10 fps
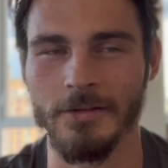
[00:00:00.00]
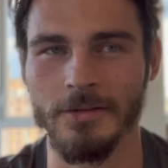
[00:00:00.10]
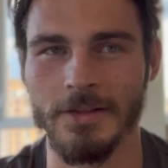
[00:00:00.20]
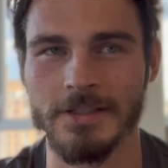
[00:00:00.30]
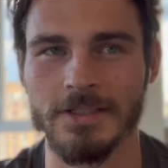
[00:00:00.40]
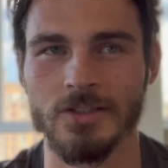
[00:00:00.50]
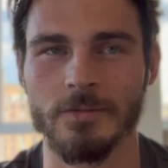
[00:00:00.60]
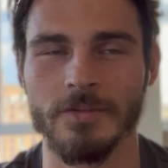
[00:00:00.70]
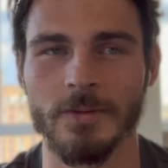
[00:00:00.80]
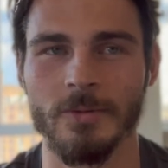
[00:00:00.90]
this is
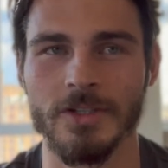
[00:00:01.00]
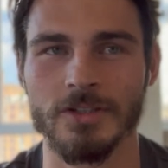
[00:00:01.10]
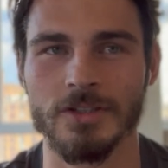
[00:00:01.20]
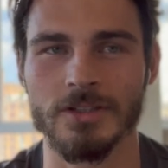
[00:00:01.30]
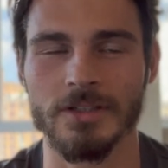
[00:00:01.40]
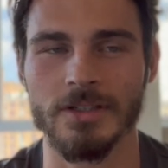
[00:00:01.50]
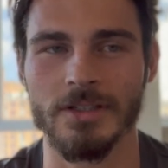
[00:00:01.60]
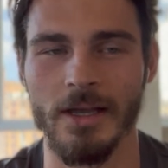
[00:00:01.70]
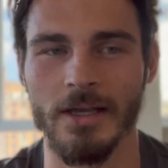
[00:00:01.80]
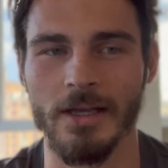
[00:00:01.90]
something which
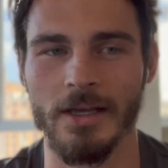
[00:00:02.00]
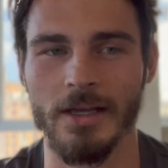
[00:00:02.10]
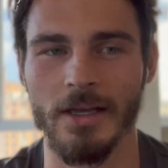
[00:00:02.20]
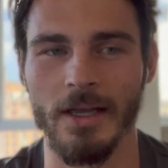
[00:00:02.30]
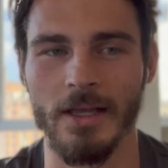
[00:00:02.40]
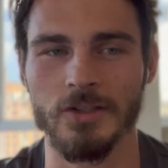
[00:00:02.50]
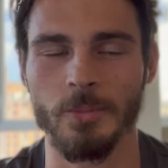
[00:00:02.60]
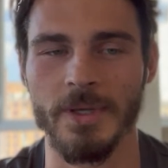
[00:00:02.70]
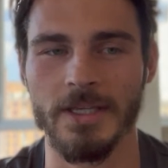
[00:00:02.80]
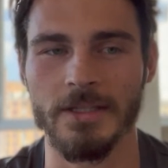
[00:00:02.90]

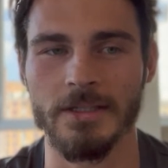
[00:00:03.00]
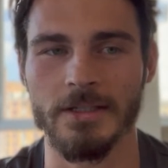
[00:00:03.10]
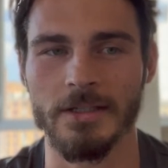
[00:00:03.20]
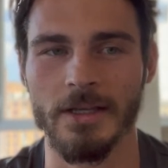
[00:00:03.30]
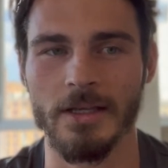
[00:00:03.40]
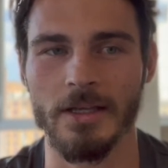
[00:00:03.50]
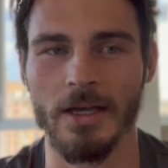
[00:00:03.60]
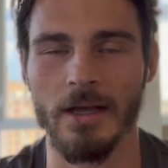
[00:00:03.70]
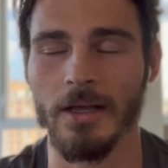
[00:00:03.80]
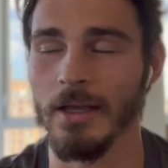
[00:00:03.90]
has been
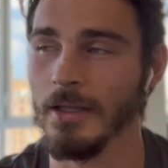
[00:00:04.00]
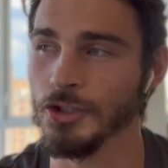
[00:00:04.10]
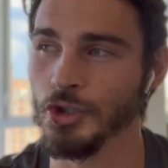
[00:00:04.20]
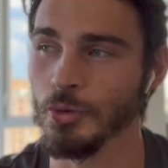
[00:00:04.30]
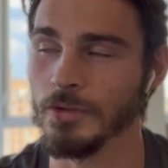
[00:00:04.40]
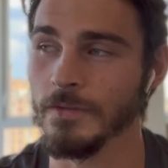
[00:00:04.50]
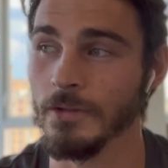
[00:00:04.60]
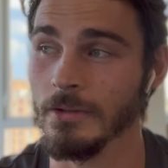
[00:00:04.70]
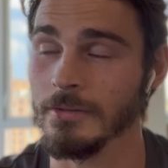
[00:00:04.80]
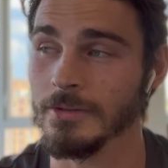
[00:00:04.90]

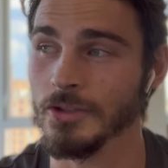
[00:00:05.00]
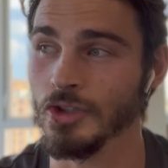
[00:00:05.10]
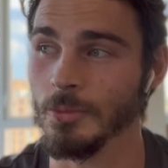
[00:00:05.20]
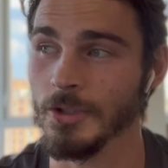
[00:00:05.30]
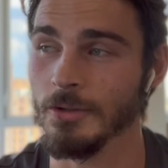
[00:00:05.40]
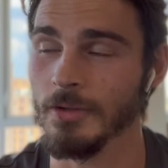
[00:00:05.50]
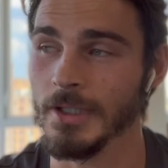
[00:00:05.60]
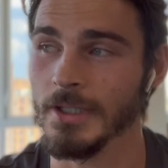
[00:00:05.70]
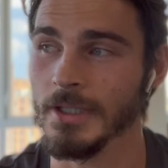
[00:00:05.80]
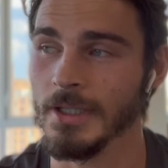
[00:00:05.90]
useful to some
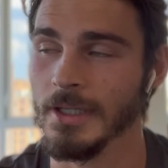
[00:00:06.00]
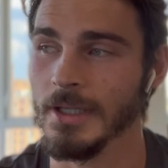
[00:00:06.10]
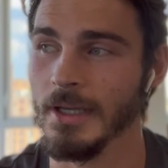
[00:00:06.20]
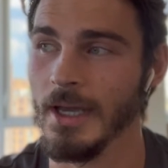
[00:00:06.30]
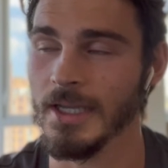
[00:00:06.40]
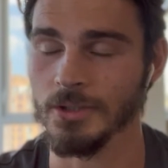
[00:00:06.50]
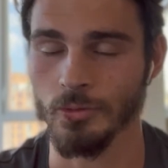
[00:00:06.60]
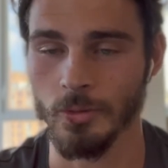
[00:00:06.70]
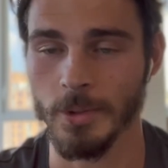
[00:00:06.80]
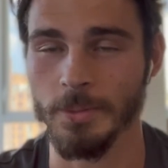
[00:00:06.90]
degree as
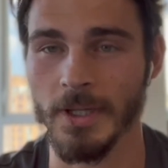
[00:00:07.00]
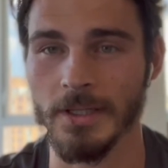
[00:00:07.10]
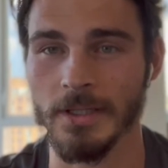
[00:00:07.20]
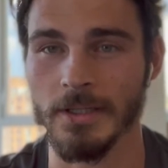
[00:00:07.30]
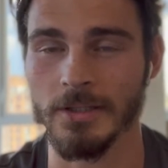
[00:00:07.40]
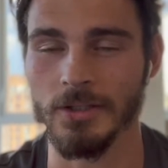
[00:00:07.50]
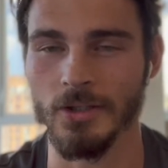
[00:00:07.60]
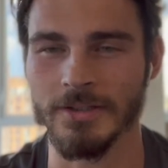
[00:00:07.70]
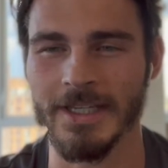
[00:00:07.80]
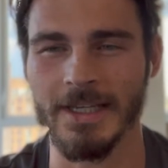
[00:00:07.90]
a rugby player, you
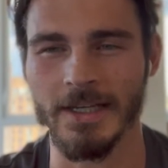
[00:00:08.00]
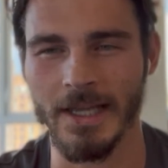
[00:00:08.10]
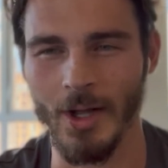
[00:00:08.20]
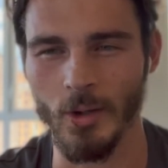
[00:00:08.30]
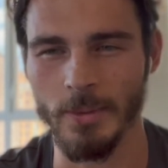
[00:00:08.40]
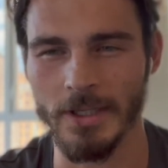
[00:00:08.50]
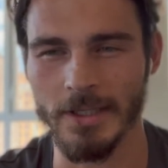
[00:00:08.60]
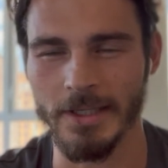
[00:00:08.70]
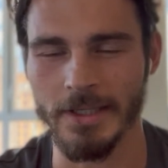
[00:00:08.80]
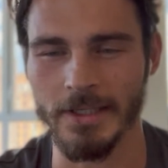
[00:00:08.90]
know, taking
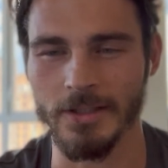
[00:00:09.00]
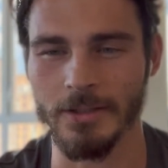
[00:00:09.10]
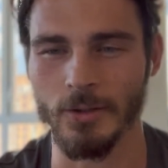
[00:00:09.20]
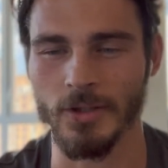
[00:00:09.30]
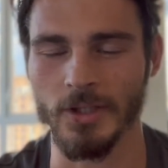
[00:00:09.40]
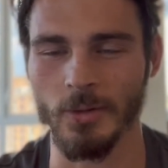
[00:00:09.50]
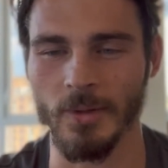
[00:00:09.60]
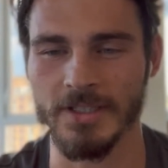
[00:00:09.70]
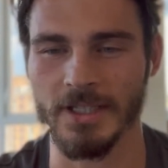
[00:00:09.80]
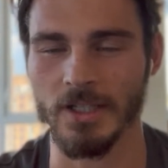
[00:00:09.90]
accountability and looking at the
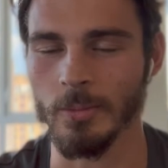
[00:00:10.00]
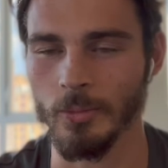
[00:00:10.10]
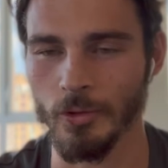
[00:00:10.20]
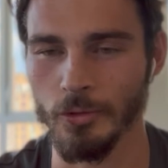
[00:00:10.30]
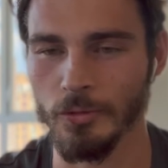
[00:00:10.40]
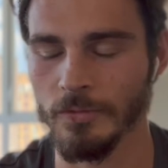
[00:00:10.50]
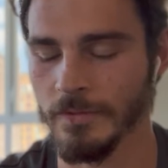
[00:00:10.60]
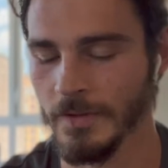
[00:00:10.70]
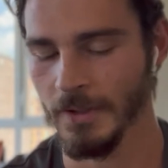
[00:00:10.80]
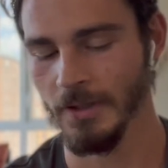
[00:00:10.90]
ways I could
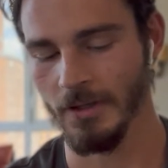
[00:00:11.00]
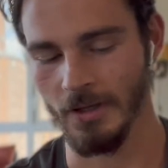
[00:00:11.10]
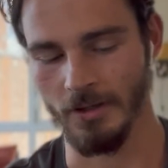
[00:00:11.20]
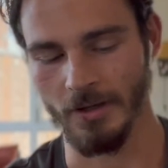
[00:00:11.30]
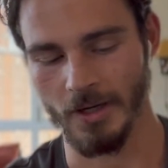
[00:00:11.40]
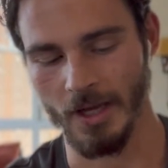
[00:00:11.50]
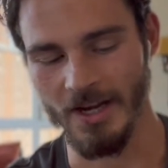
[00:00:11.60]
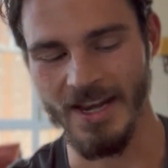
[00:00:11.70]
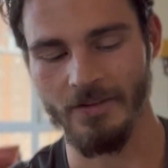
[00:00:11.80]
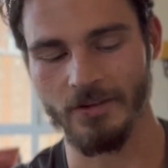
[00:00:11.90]
improve and
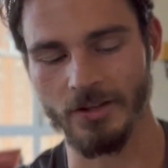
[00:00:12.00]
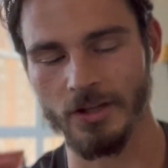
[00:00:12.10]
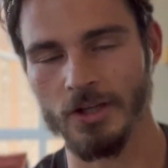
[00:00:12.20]
never,